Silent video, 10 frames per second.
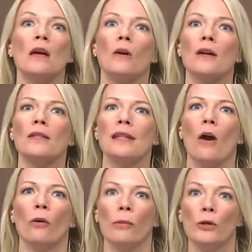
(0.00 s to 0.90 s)
Across the
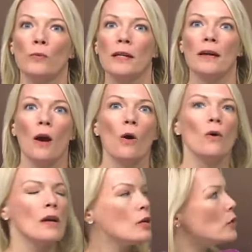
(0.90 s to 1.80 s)
Tower Bridge we go.
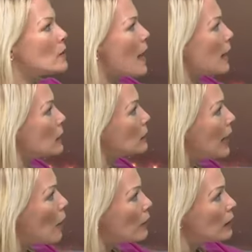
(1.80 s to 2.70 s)
Just that
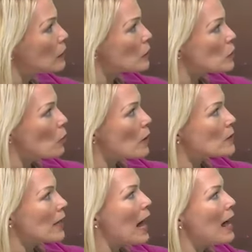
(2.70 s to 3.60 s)
cloudy look to our
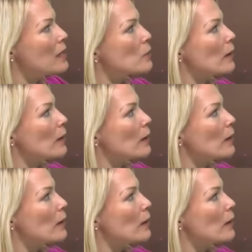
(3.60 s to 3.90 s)
skies,